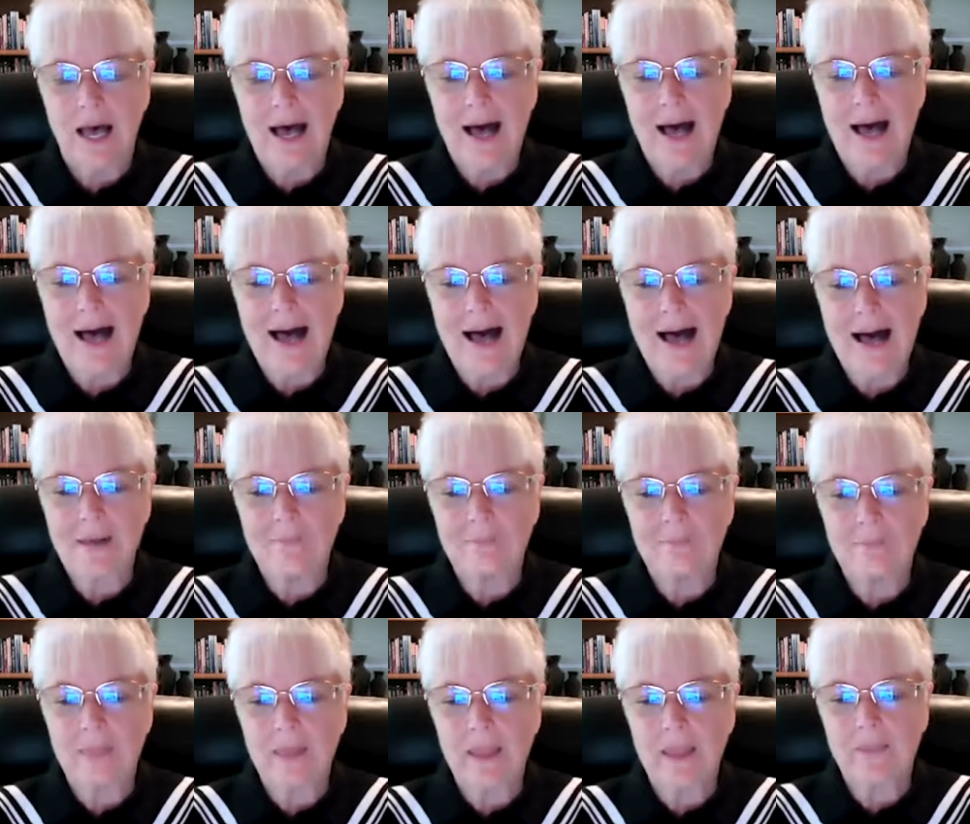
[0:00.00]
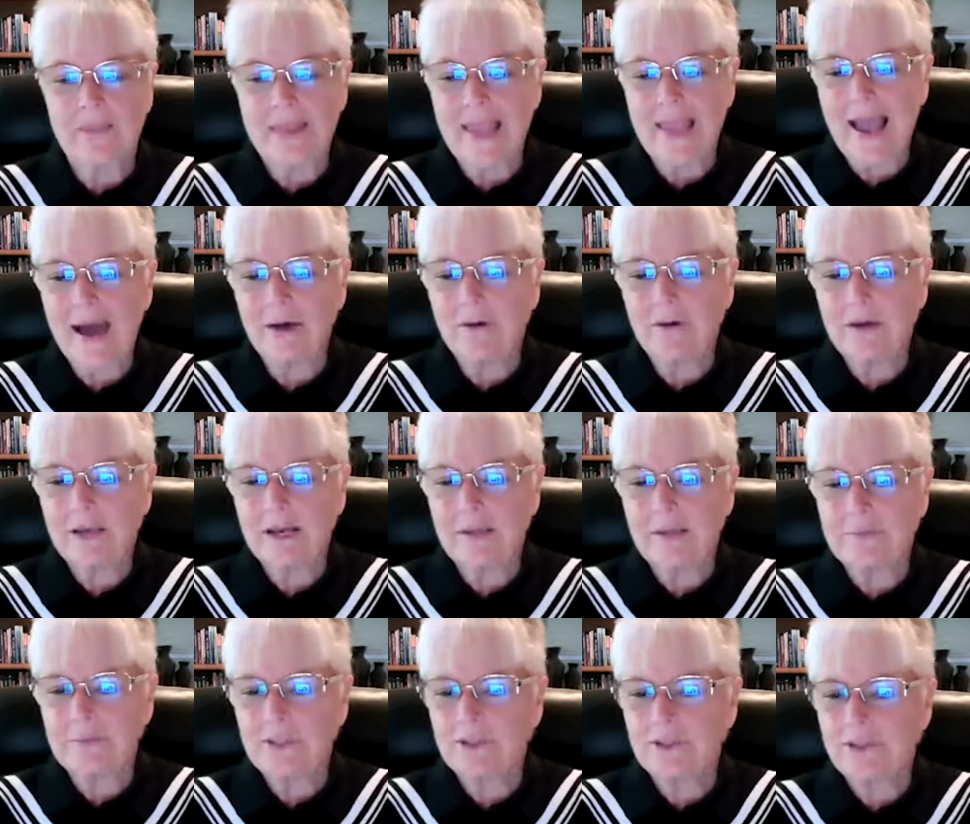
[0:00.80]
the
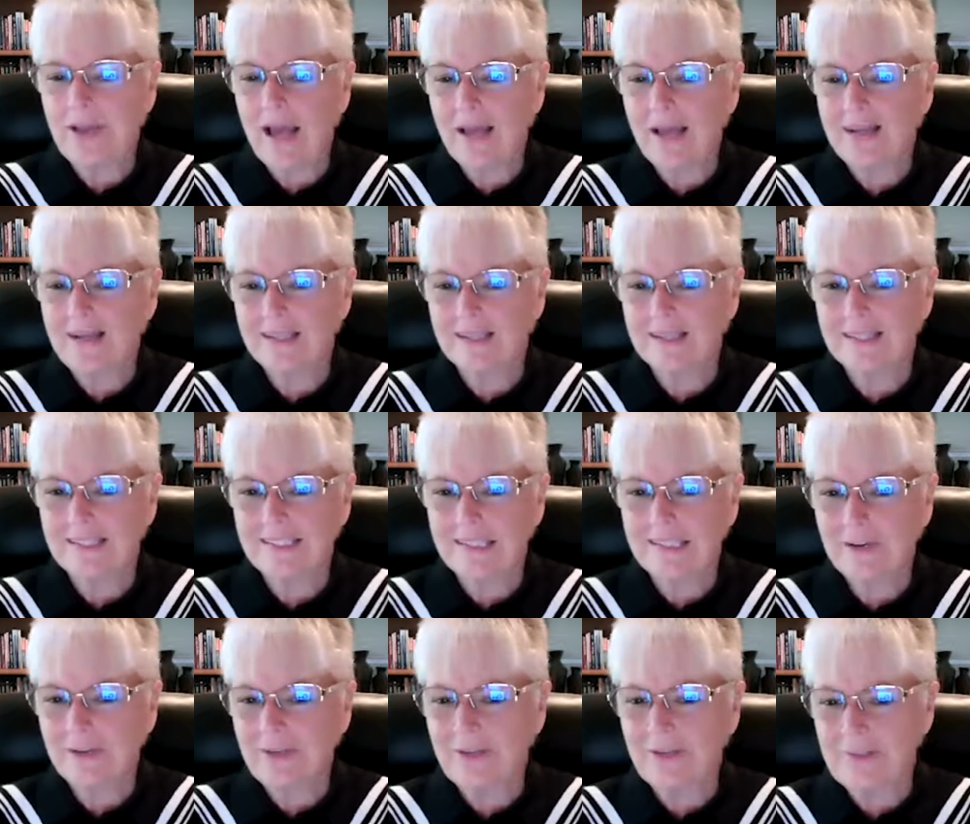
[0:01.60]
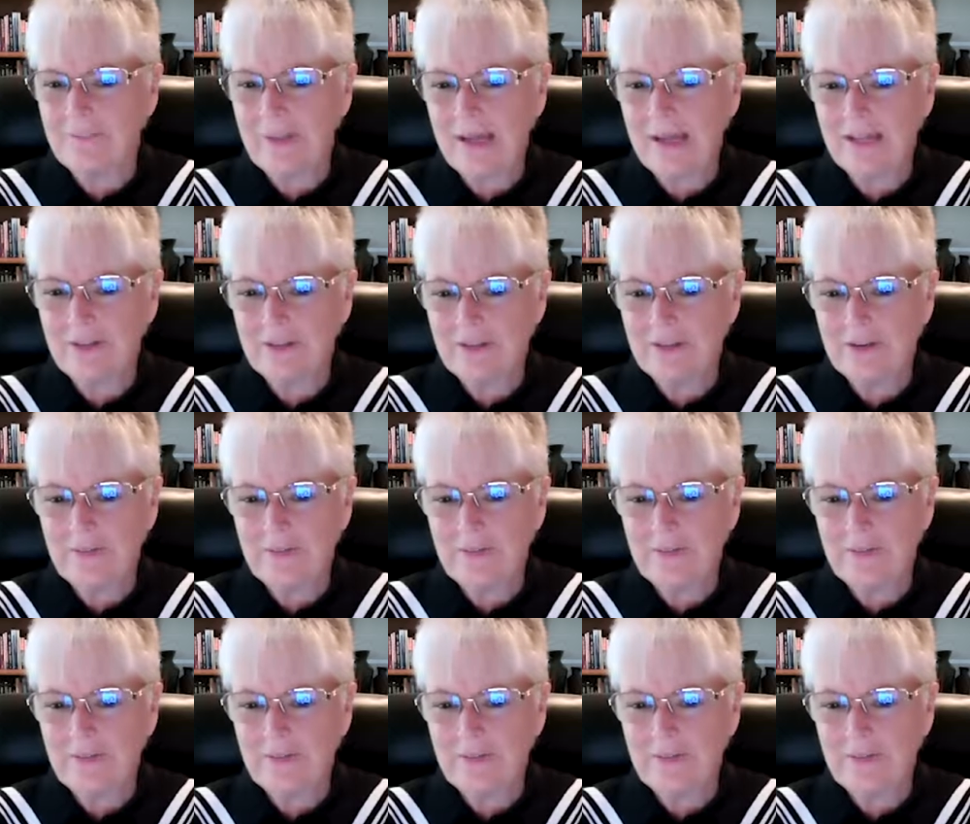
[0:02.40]
outcomes are not necessarily better.